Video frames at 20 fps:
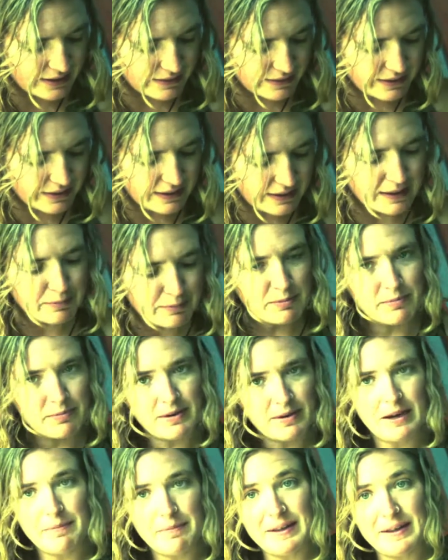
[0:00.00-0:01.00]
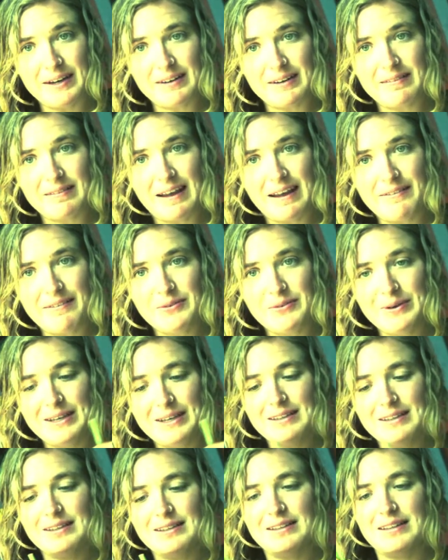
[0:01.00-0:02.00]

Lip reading: the lemon balm that you're left with